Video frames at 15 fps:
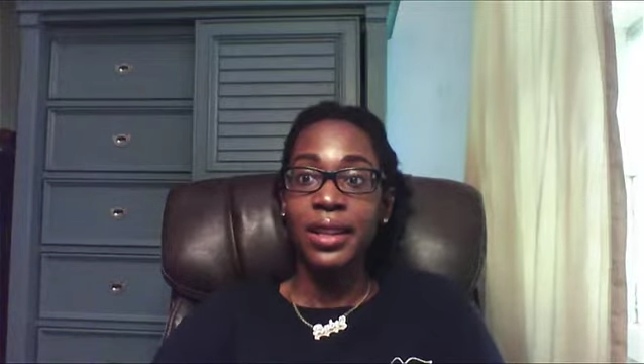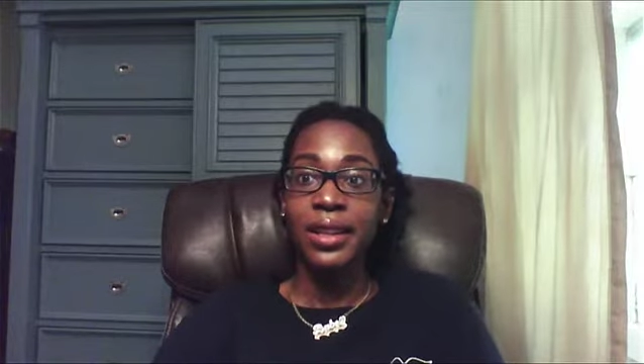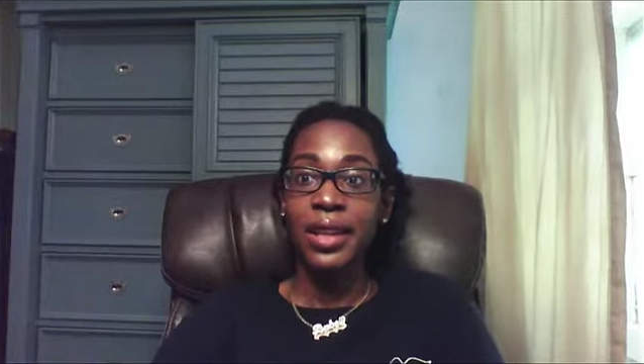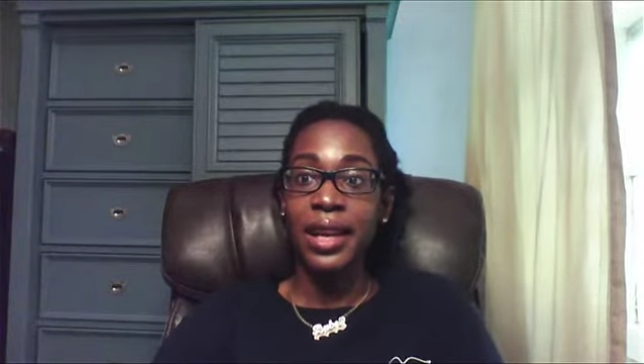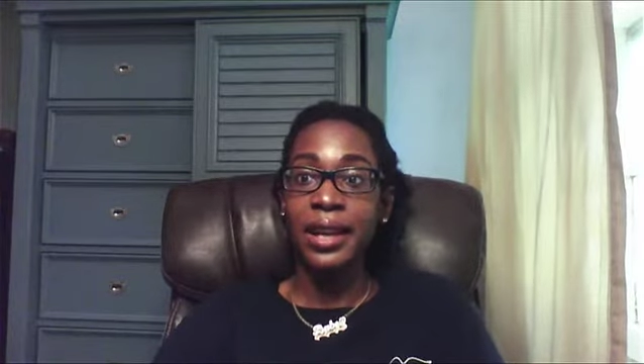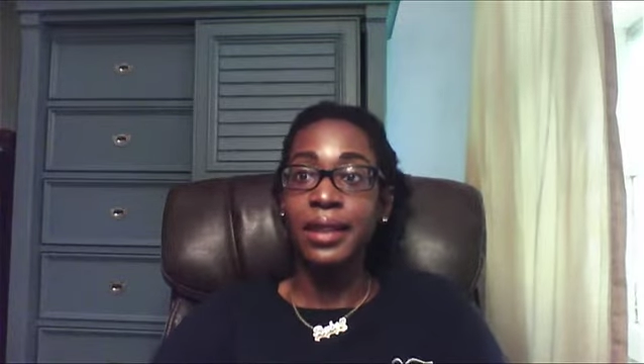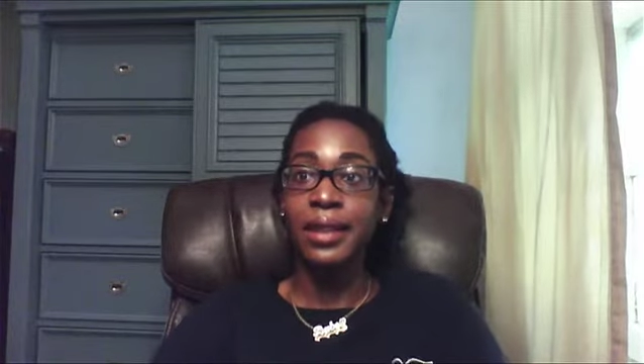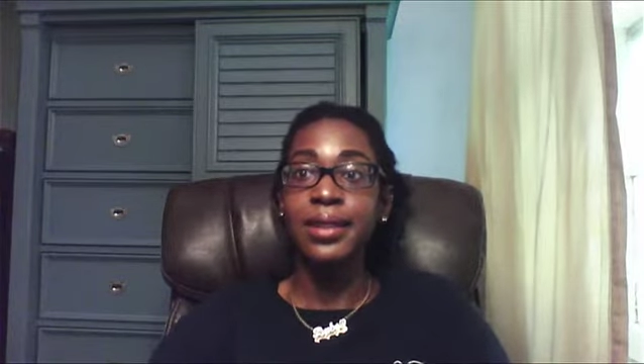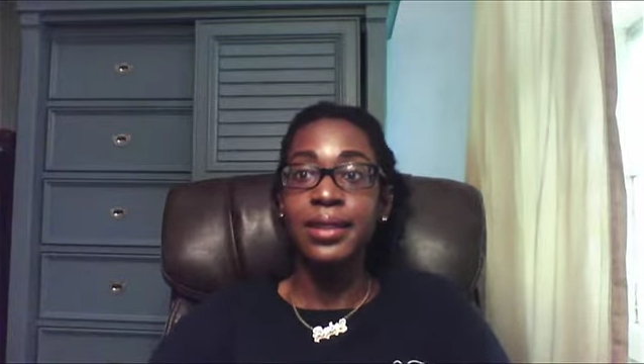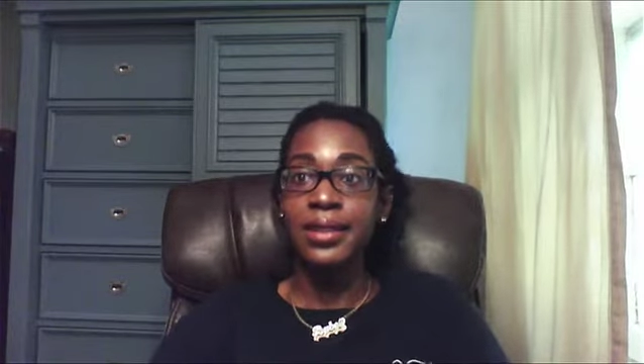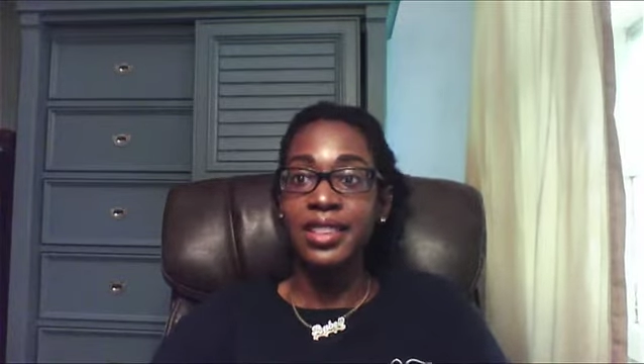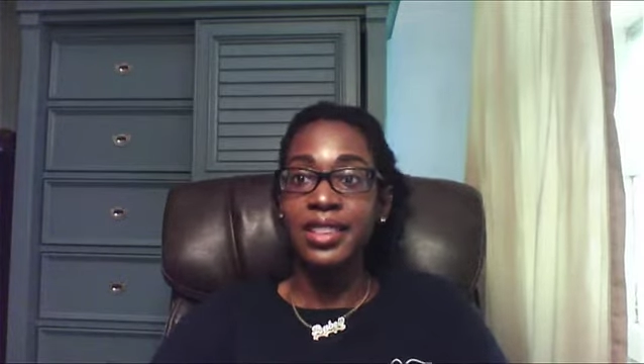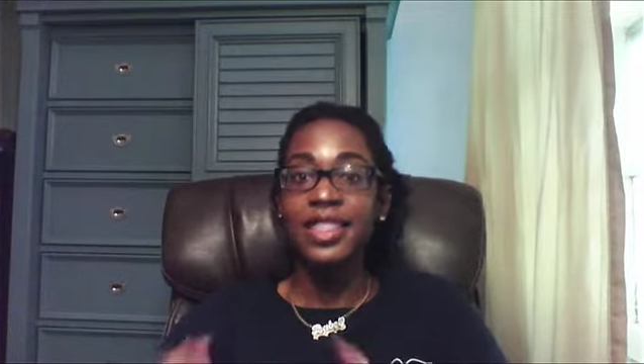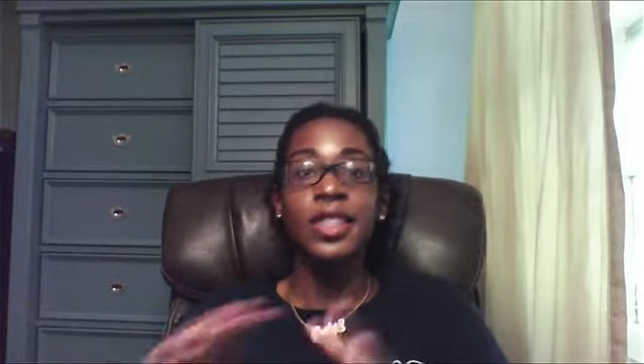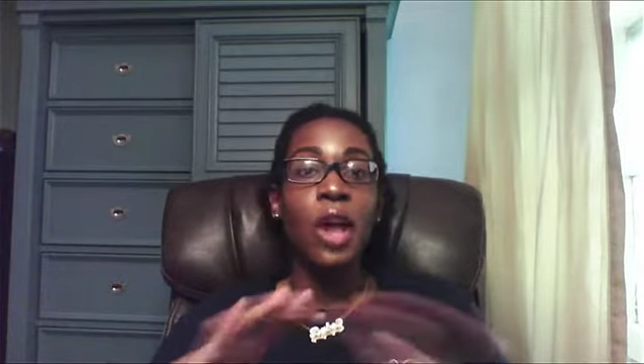can't
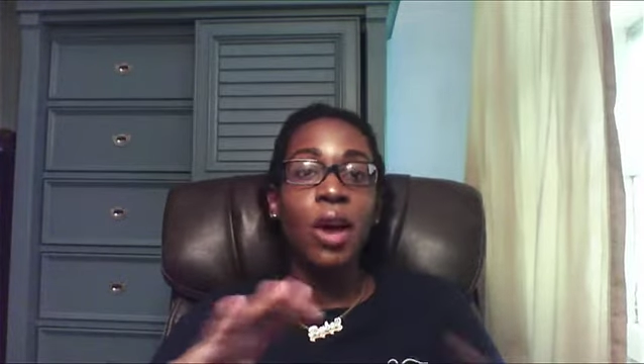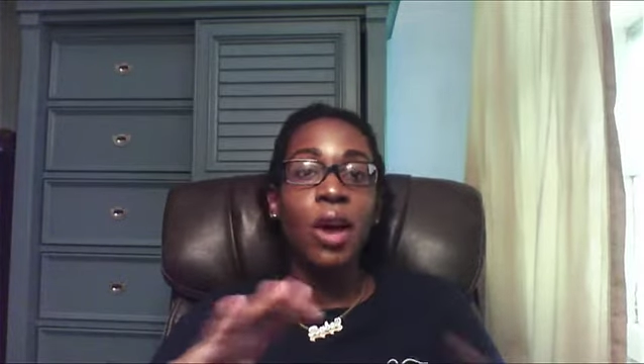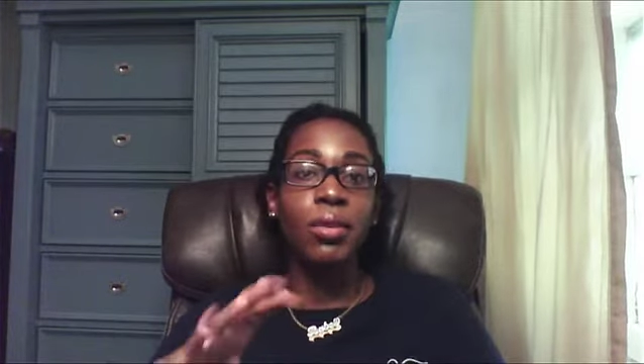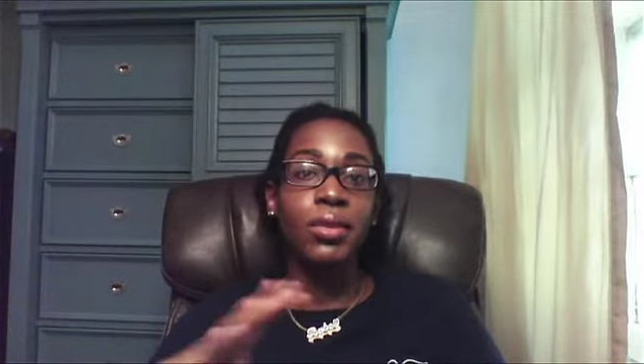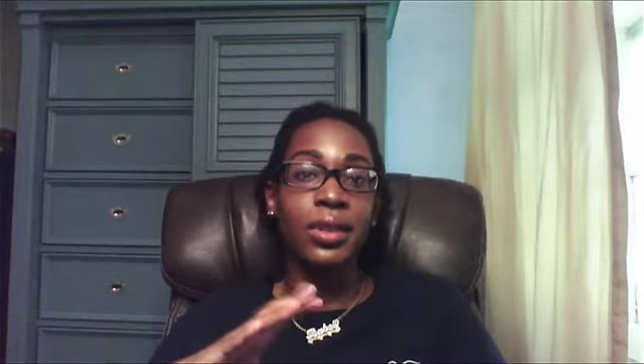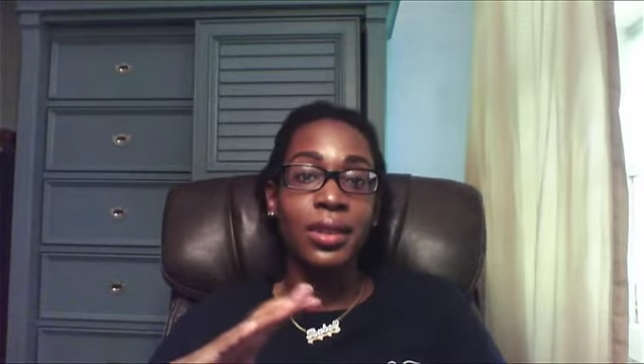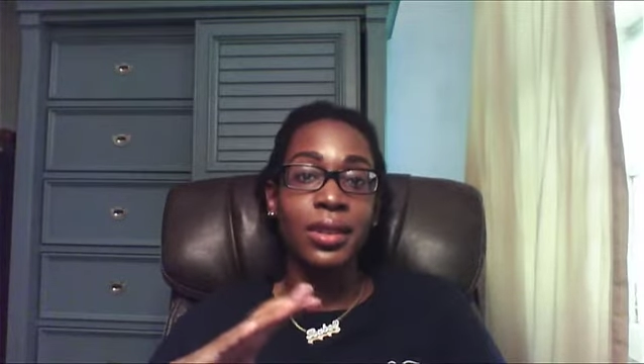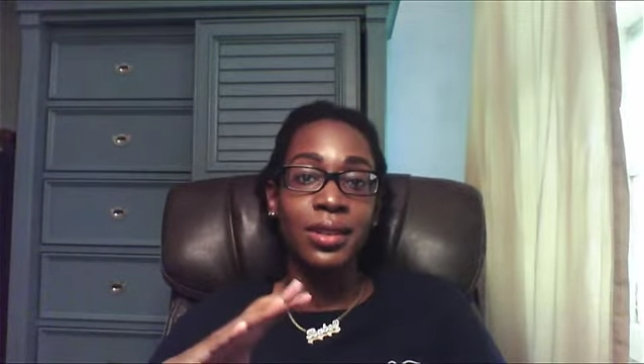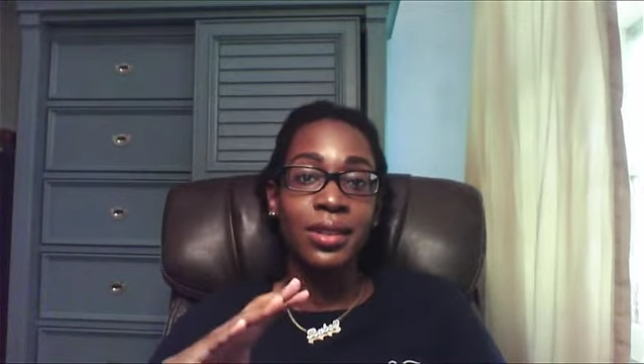soften.